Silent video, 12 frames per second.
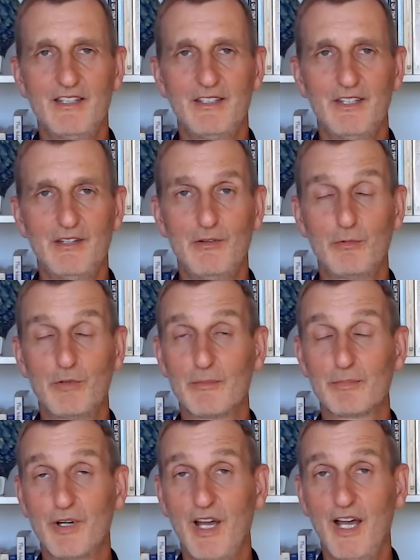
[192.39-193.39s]
you were
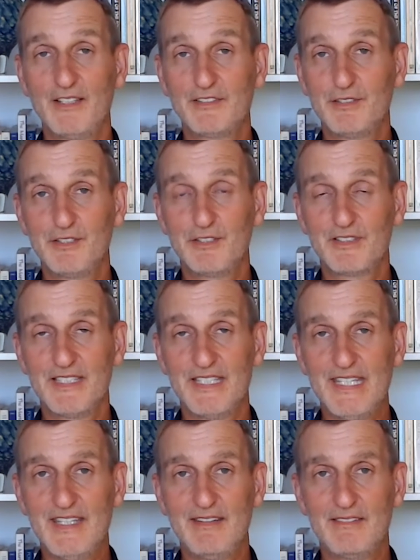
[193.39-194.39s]
brought to your
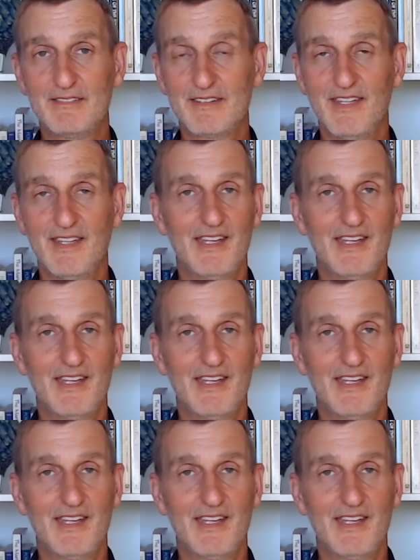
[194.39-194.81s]
knees